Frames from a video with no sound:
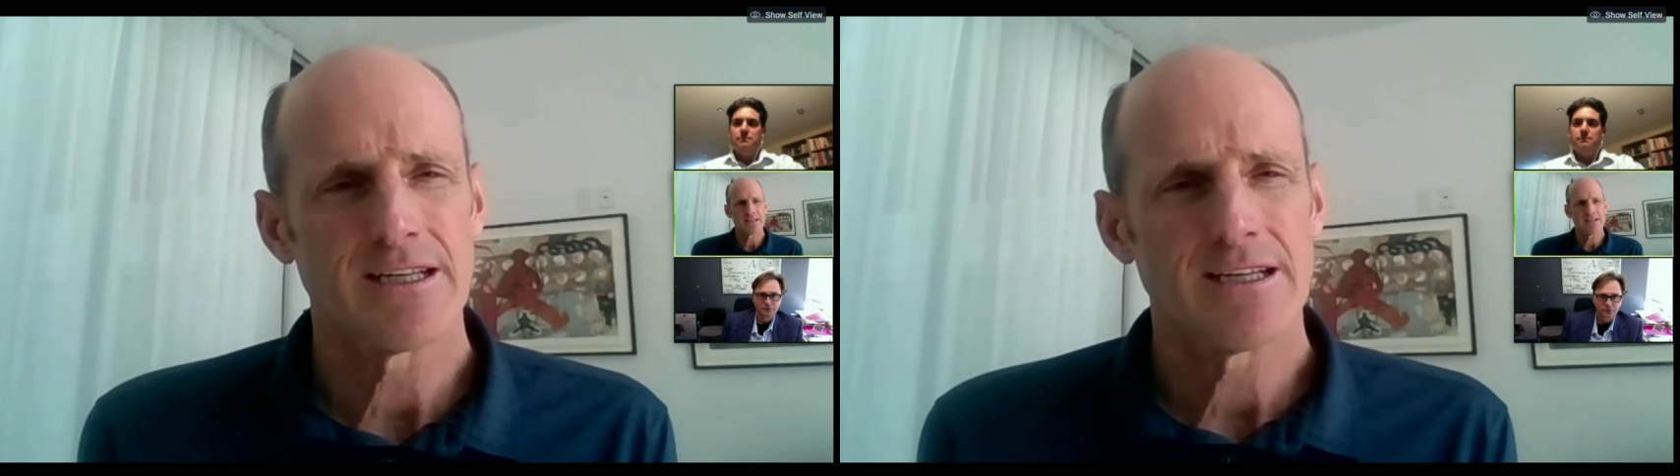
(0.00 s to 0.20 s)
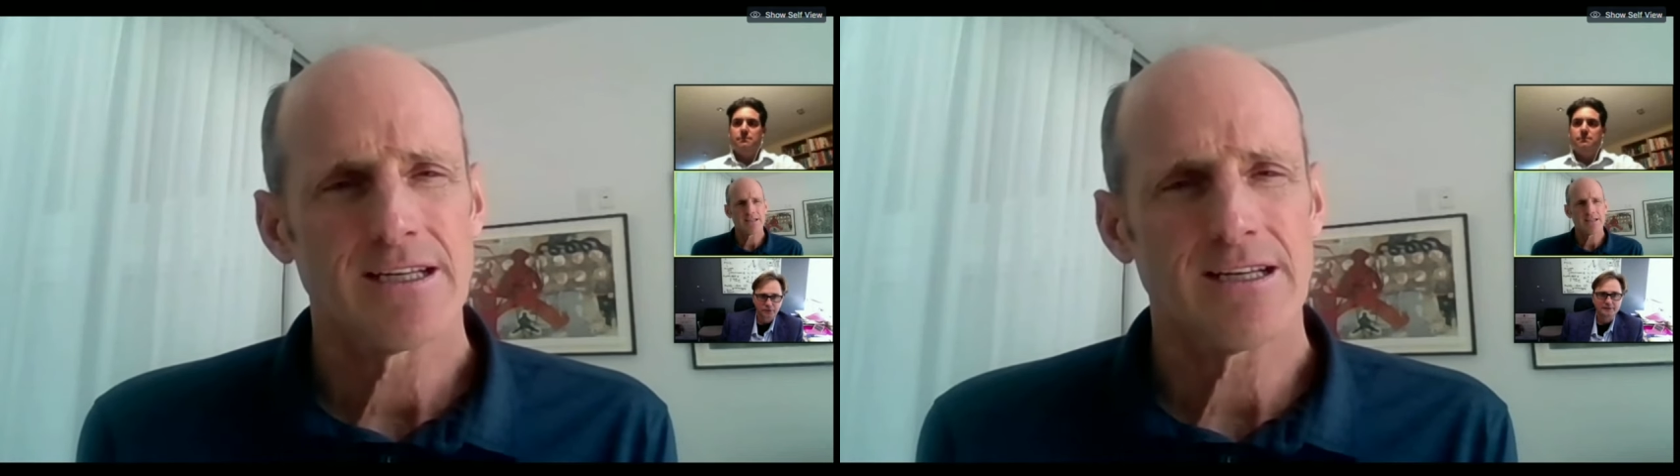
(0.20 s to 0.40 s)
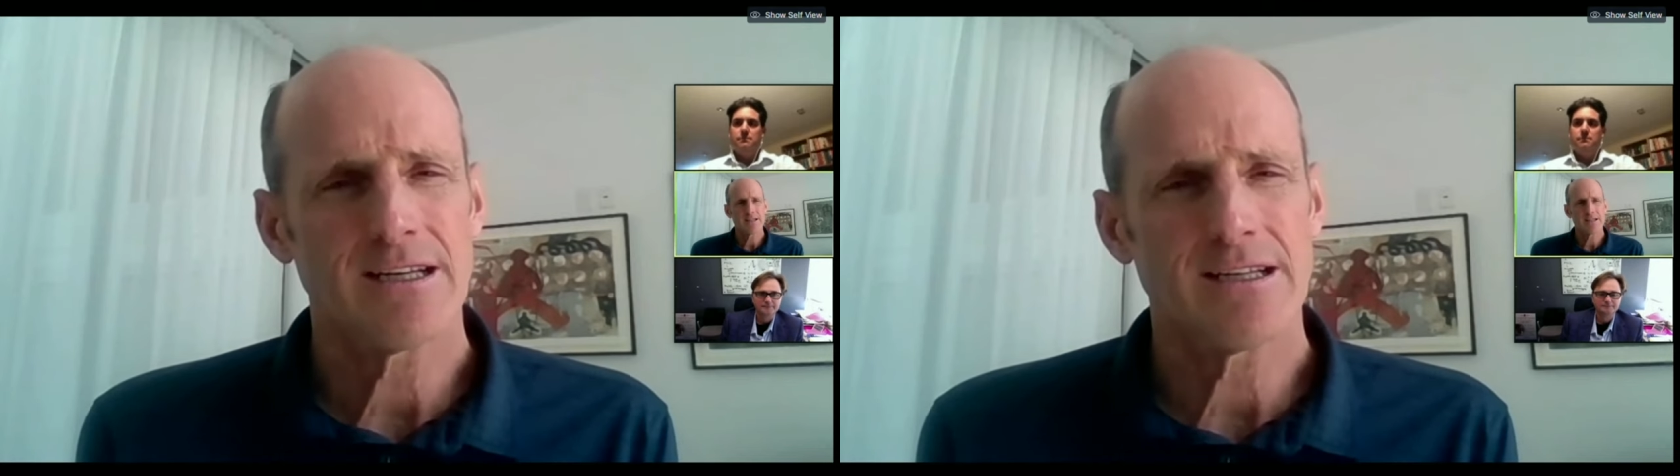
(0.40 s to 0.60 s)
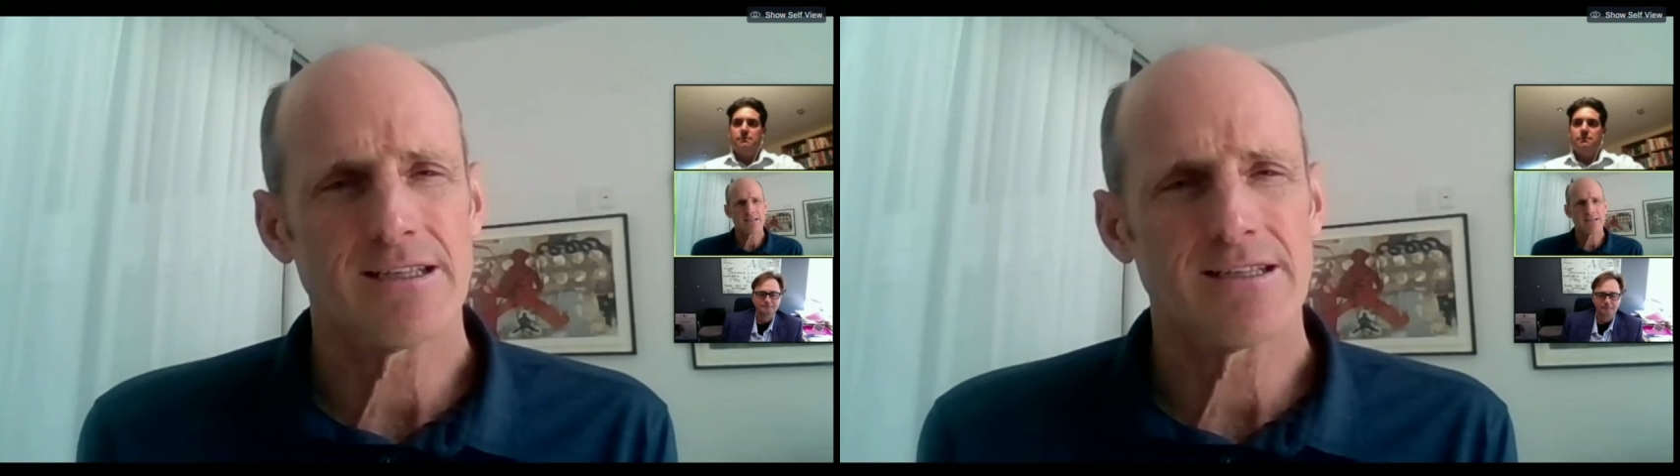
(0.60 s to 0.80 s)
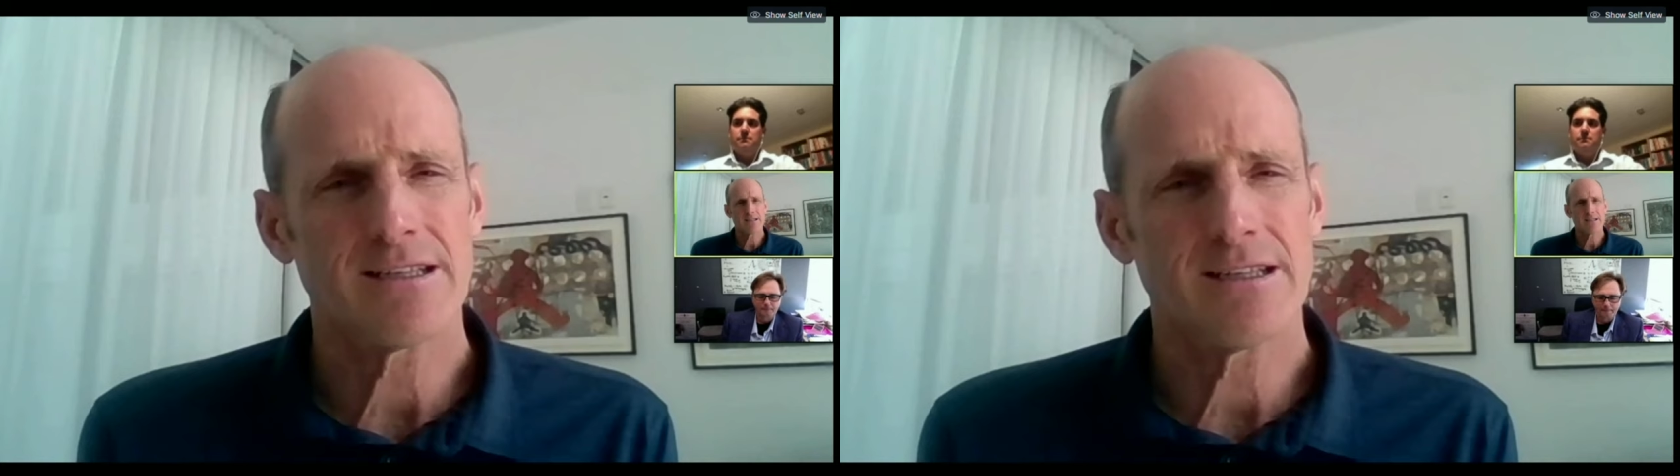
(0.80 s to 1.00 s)
Right.
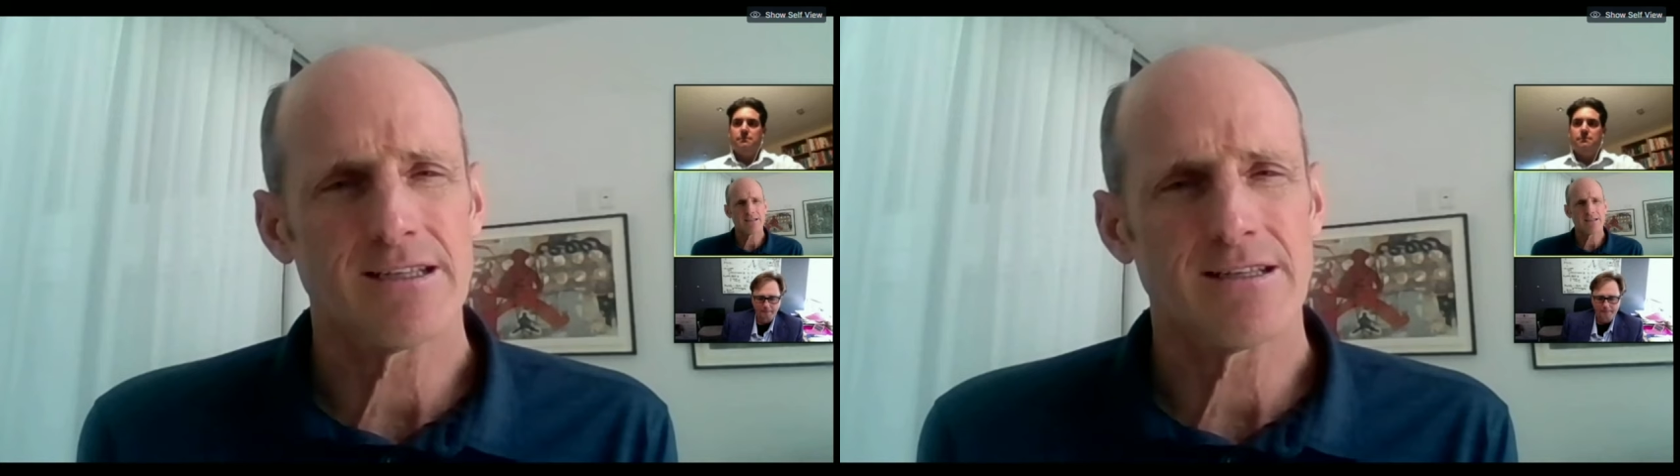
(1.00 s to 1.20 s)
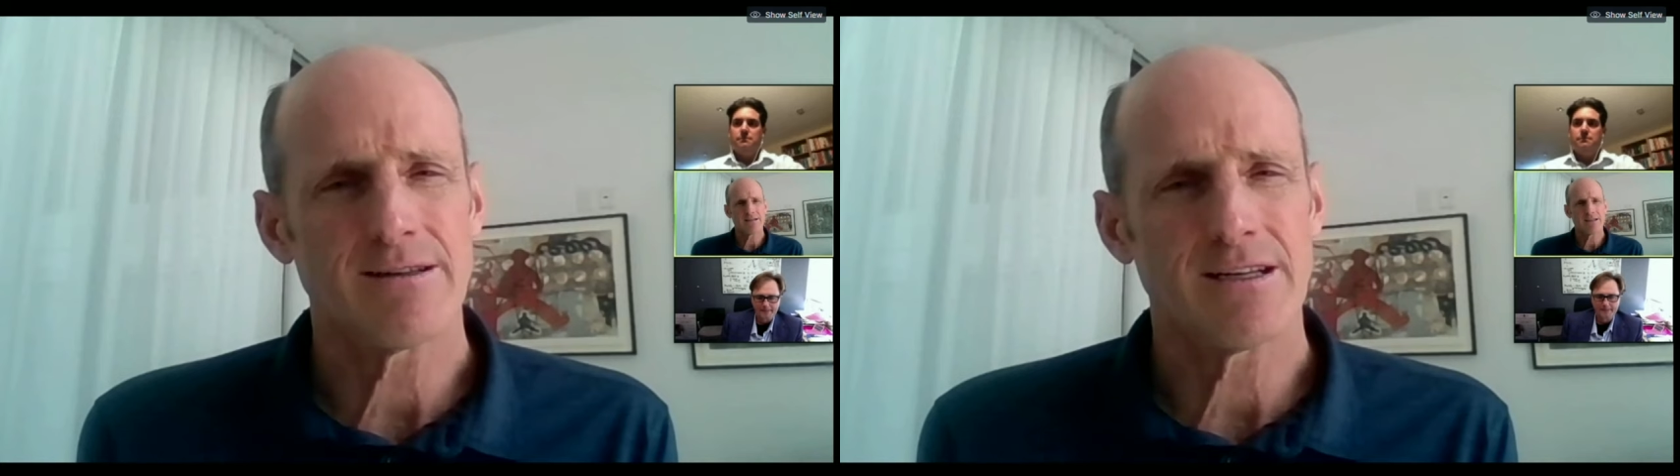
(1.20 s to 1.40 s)
And uh,